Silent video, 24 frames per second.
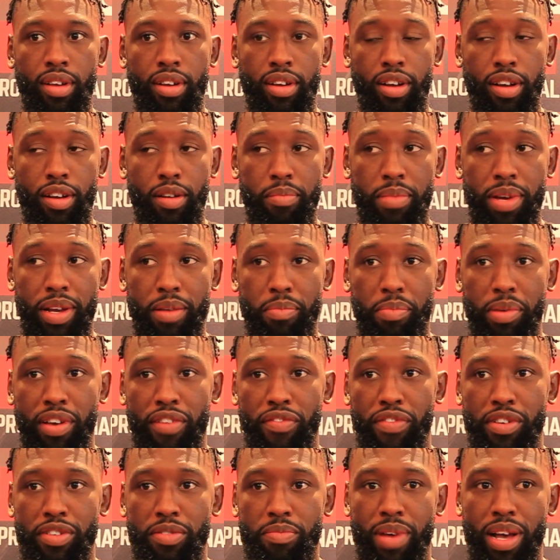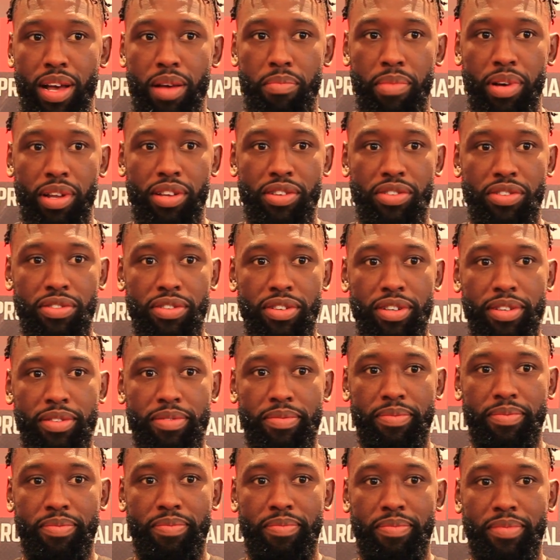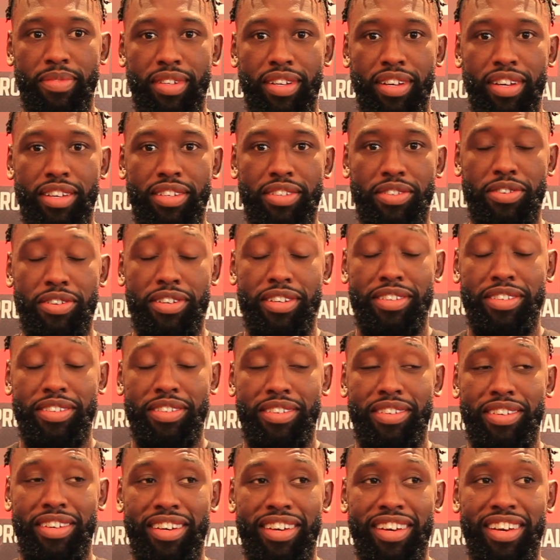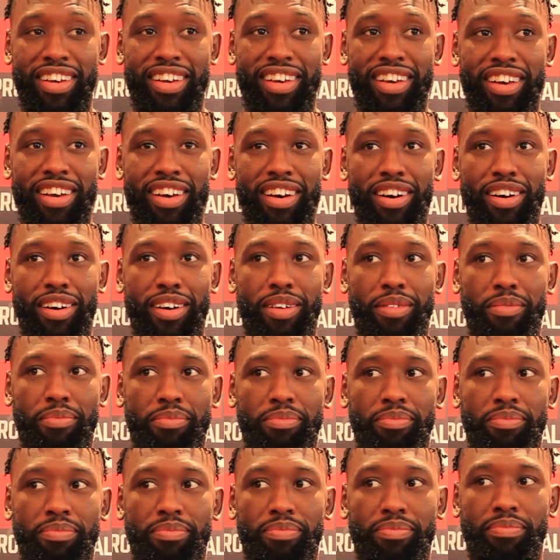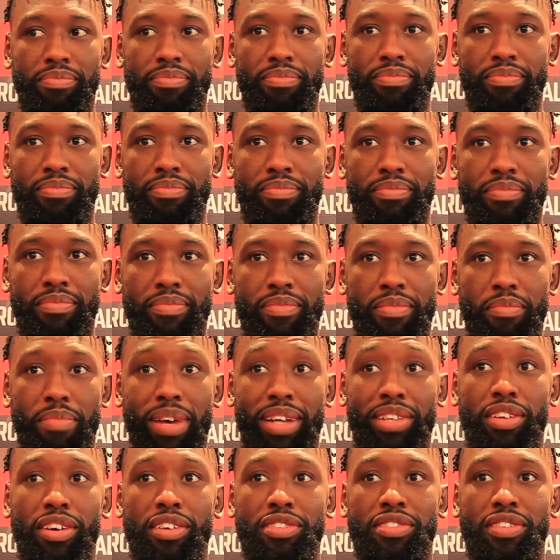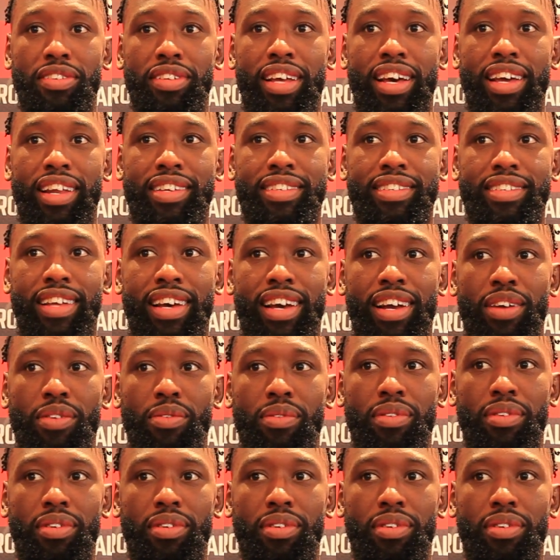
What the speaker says: Oh, man, PFL's buying Bellator. That's crazy. My thoughts on that is, like,